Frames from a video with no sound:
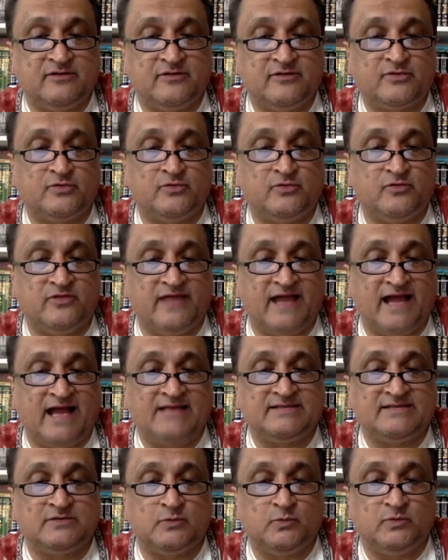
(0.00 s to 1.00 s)
through
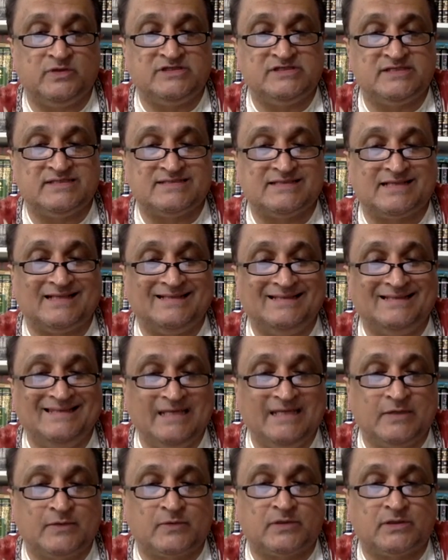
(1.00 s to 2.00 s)
that which is
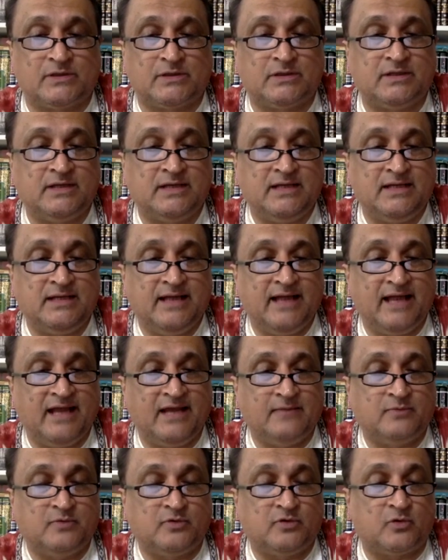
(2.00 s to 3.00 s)
clearer and
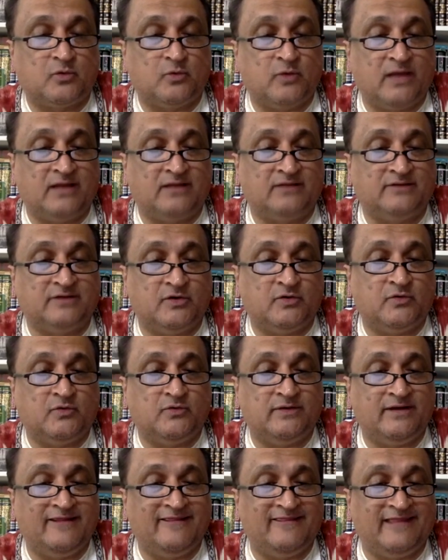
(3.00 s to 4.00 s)
more well
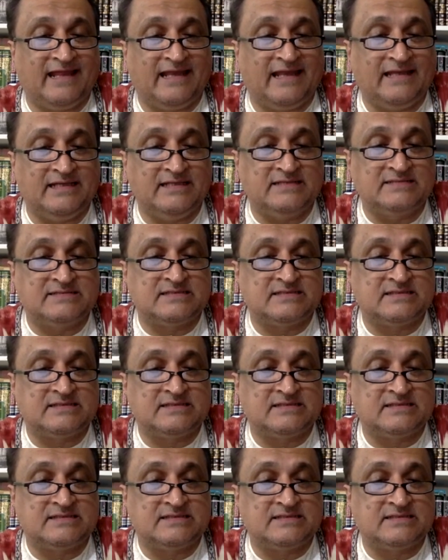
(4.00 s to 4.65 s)
known than it,